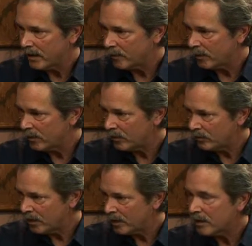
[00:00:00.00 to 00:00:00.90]
My 3rd
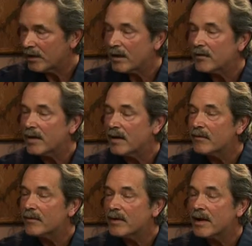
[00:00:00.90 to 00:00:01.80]
triangle, I have
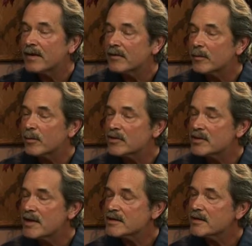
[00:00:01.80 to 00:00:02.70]
love, kindness,
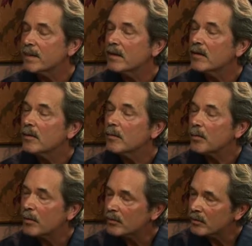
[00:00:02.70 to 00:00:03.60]
appreciation,
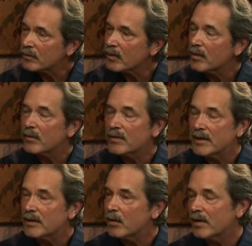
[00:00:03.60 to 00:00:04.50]
personal growth,
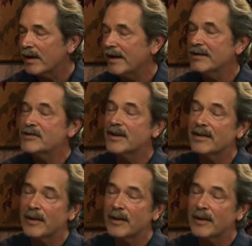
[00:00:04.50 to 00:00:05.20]
neat and orderly. I didn't share